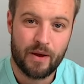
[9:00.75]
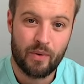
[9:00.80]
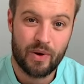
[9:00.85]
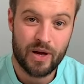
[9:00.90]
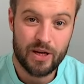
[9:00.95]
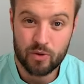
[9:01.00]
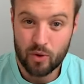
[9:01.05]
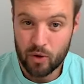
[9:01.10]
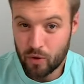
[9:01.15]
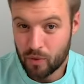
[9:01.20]

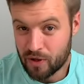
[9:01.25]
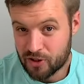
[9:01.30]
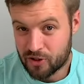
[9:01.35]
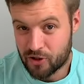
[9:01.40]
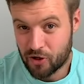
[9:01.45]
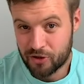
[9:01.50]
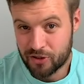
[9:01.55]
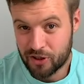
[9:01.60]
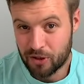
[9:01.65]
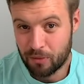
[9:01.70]
That's what I want
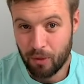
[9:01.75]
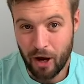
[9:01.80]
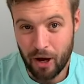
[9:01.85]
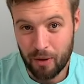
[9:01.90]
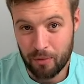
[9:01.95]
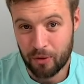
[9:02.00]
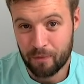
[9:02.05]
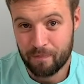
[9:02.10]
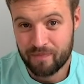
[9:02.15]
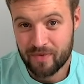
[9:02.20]
to turn to the
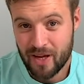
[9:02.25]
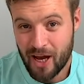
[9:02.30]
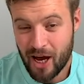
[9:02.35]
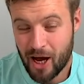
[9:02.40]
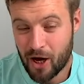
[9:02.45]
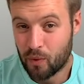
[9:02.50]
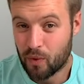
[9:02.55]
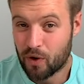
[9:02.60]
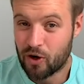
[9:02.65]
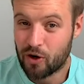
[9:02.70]
Bible.
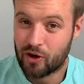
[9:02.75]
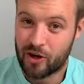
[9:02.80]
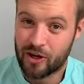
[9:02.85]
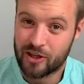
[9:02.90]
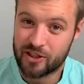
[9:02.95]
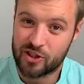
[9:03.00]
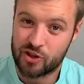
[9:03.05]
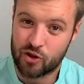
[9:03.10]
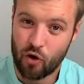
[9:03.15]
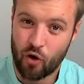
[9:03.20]
I want to look at
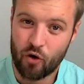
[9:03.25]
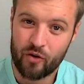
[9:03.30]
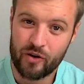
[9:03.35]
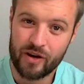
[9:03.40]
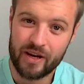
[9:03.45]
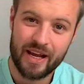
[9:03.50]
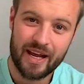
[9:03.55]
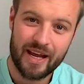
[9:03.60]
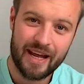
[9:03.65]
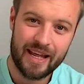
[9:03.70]
a
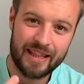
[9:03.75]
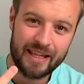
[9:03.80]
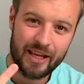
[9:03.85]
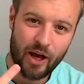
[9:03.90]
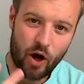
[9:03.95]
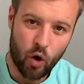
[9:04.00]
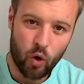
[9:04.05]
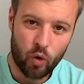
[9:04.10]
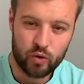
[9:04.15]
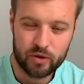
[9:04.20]
story in
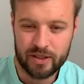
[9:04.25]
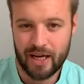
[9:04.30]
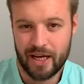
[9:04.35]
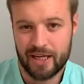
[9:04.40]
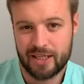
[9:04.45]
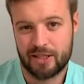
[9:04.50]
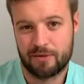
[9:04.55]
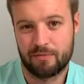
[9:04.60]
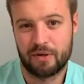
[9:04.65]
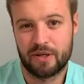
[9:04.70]
the Old
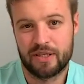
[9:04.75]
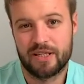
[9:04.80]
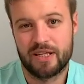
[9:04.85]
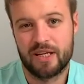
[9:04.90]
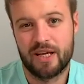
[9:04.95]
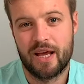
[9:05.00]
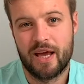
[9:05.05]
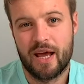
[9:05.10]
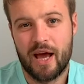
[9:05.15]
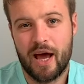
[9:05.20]
Testament
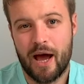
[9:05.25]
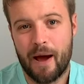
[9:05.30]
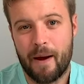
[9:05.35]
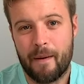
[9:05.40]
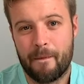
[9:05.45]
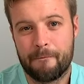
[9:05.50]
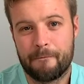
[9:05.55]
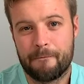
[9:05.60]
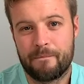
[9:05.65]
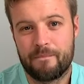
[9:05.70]

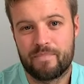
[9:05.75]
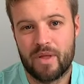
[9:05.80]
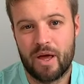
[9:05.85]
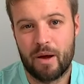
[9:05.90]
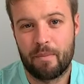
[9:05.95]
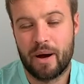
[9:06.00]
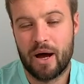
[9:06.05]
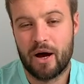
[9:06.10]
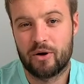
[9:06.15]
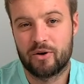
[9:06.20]
um,
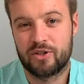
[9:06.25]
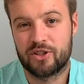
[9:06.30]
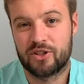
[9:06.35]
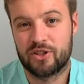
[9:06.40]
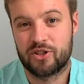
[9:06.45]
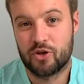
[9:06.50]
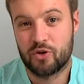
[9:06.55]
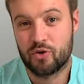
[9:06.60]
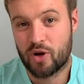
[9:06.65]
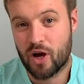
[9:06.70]
about
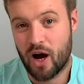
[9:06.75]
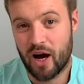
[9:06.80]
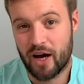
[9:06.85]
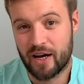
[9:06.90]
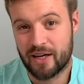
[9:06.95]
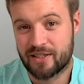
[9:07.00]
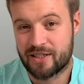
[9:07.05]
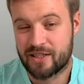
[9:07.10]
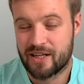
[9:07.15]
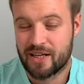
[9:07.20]
two
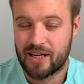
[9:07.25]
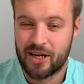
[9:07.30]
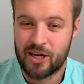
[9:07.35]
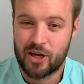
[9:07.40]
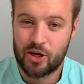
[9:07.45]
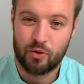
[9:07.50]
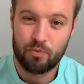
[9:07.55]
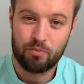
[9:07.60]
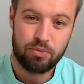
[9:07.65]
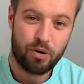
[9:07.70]
guys.
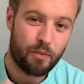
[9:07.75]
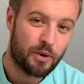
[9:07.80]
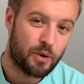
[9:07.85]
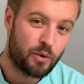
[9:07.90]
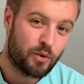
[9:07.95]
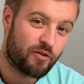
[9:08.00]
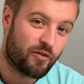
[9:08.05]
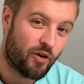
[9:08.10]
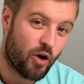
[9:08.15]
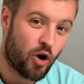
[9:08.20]
You probably
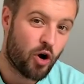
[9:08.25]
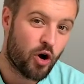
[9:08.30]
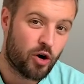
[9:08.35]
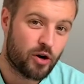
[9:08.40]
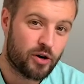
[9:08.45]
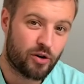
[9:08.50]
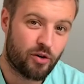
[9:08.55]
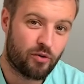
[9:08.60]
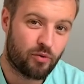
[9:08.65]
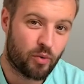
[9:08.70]
will have
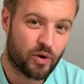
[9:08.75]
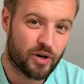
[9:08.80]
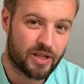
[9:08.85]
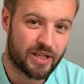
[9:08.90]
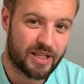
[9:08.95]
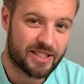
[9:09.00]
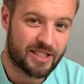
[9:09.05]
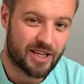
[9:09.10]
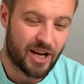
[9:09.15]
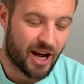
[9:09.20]
heard of one of
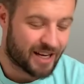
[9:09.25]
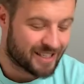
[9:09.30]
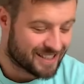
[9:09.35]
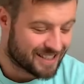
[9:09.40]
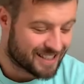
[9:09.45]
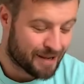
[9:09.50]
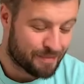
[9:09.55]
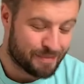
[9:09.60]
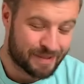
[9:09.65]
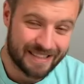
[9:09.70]
these guys.
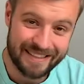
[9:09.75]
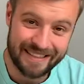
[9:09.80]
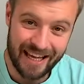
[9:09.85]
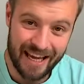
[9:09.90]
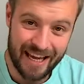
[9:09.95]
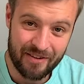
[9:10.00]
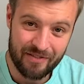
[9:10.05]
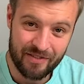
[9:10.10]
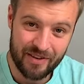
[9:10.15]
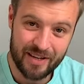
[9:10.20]
His name is
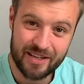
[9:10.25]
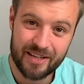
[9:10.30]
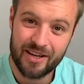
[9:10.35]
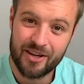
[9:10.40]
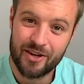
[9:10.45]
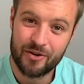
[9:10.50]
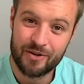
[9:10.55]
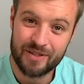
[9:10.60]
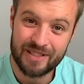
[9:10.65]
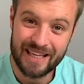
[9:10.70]
David,
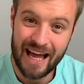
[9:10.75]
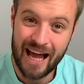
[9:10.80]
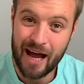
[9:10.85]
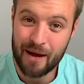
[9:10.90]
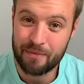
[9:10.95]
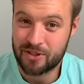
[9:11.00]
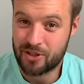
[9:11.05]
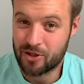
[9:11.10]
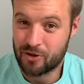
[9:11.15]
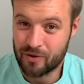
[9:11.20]
who's an
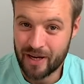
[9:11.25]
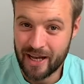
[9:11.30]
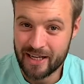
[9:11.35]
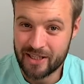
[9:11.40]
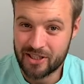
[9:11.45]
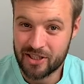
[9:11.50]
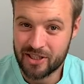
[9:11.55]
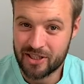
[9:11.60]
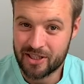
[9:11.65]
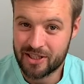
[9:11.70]
absolute
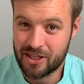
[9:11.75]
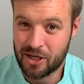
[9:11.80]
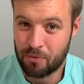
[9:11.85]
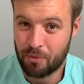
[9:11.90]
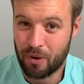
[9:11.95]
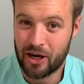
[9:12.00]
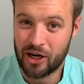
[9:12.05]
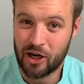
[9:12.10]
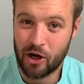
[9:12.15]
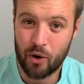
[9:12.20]
legend. You
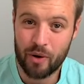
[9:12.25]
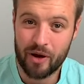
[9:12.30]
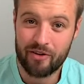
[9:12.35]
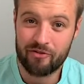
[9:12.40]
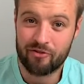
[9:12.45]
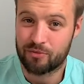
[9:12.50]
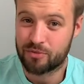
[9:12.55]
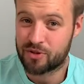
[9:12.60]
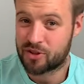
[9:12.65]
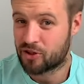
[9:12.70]
might know
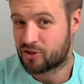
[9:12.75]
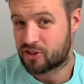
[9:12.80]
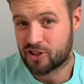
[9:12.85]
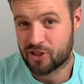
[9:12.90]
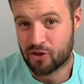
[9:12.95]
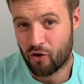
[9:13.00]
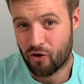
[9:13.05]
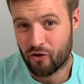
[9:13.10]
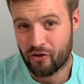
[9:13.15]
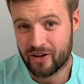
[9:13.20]
him from such
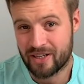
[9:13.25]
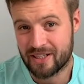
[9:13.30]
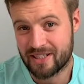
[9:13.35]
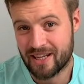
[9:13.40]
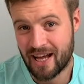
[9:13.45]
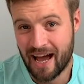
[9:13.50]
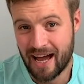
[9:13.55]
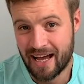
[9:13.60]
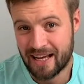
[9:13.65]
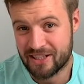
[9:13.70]

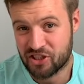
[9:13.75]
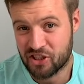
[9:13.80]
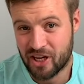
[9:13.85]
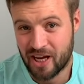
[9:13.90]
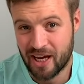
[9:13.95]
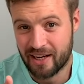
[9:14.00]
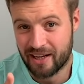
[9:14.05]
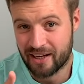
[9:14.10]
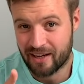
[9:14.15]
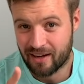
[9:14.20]
stories as
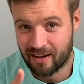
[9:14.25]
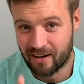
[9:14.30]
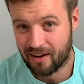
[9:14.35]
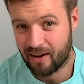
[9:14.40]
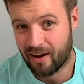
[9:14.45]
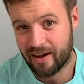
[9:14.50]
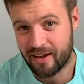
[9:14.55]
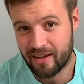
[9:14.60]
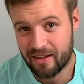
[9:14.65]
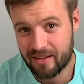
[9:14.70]
killing
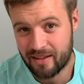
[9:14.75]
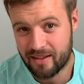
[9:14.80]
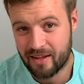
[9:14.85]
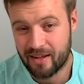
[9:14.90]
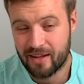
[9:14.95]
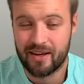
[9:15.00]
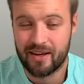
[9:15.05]
Goliath.